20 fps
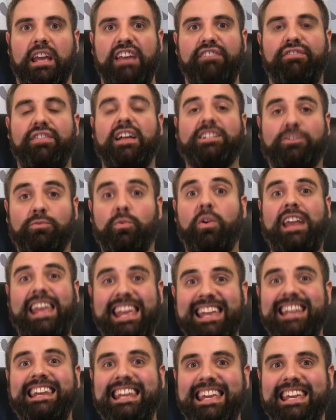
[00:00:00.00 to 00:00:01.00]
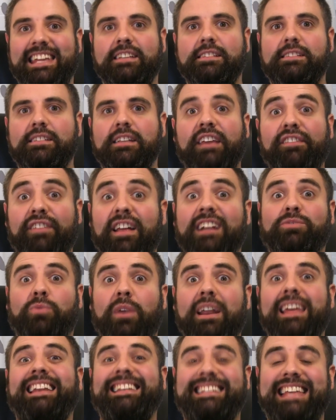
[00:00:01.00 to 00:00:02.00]
If that's what he needs, if that's
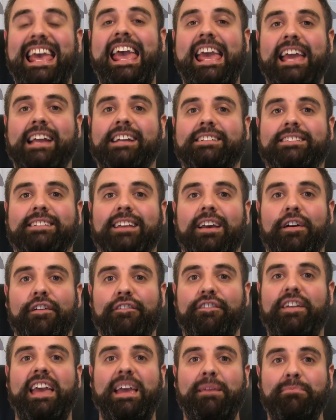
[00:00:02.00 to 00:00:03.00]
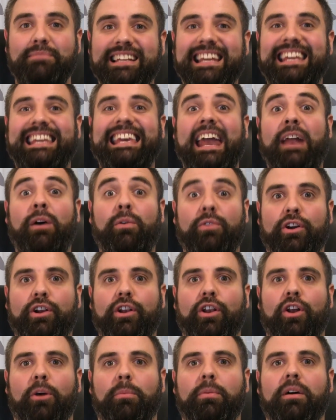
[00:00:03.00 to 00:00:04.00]
what it takes for him to get out the
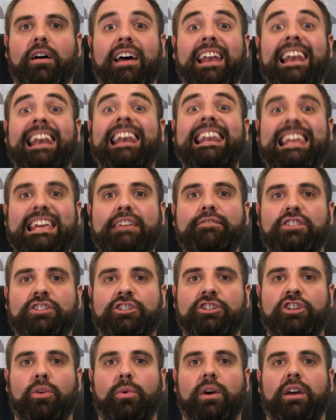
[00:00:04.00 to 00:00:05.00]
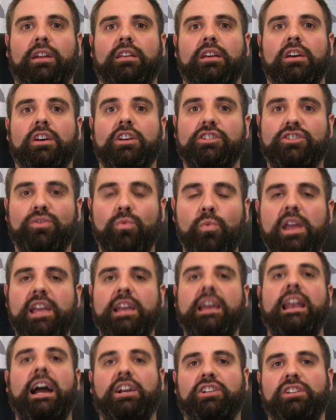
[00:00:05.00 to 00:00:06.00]
club, leave us to it, so we
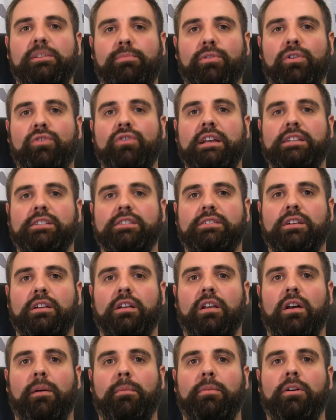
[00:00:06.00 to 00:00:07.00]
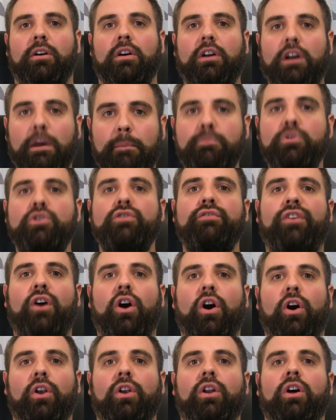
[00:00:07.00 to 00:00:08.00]
can actually progress as a club, move
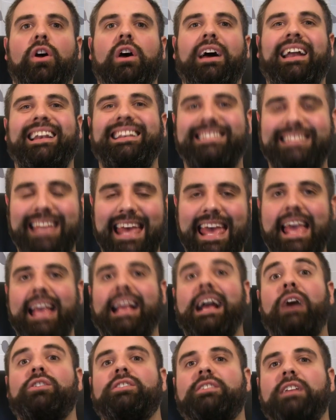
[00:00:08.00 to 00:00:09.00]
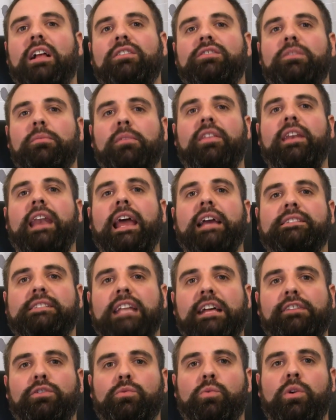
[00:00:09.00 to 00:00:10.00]
on and take ourselves up to the next
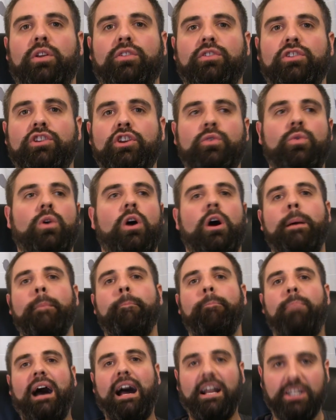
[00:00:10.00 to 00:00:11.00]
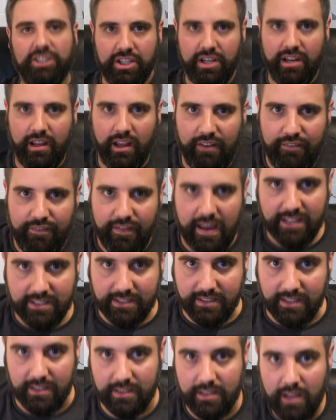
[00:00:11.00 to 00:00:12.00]
level with new passionate
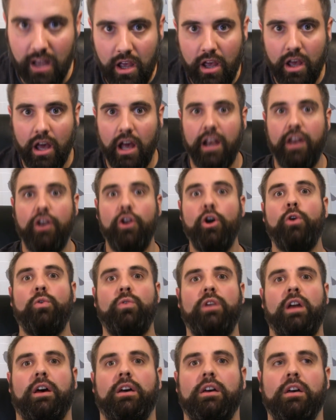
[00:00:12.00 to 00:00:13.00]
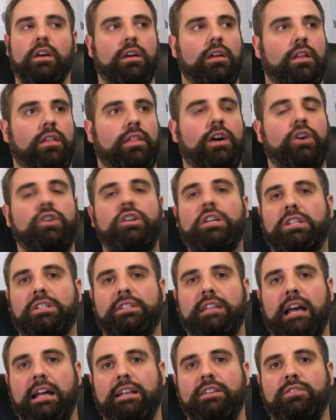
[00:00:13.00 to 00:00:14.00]
investors and an owner that
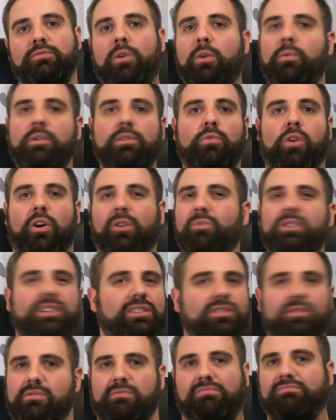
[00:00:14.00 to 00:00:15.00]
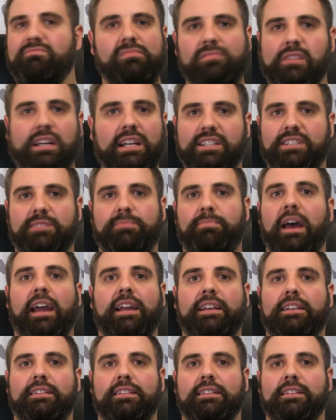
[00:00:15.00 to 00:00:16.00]
understands what we want. We don't
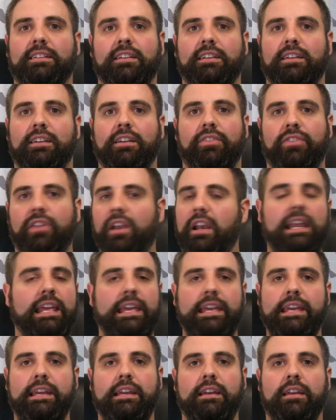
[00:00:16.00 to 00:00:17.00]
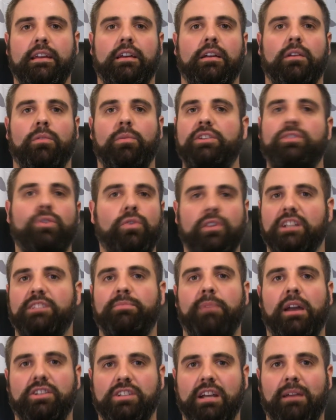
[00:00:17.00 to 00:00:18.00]
expect the league, we don't
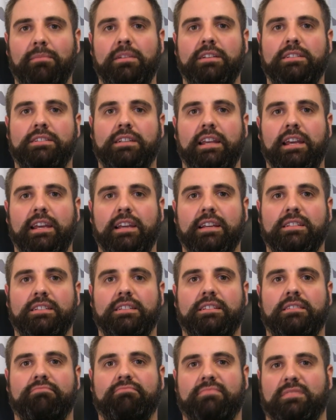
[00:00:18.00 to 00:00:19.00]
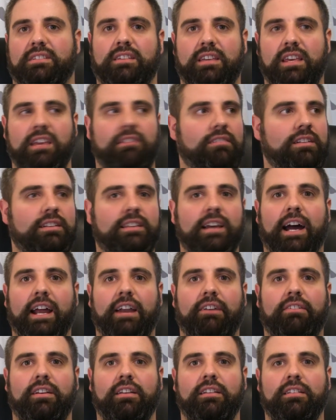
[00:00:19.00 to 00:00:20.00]
expect Champions League, as Kieran
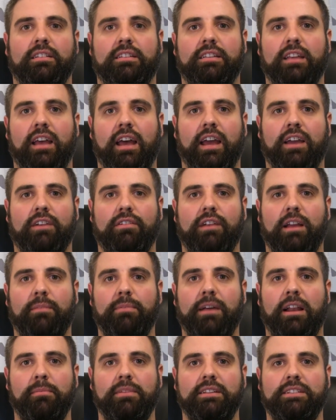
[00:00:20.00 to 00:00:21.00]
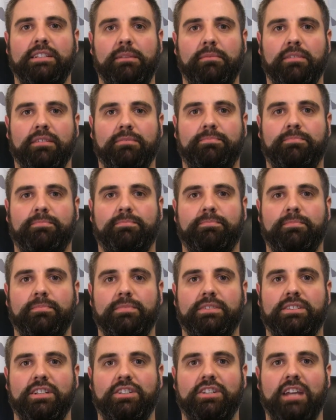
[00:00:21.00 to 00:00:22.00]
Dyer and Craig Bellamy seem to
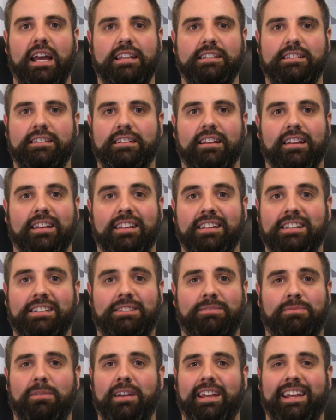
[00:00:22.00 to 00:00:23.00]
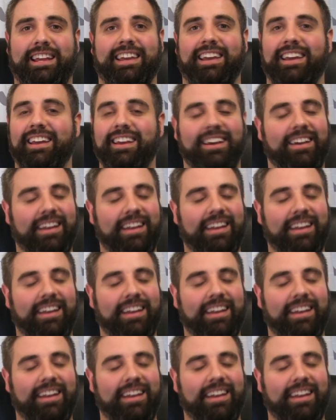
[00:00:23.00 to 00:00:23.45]
suggest this week.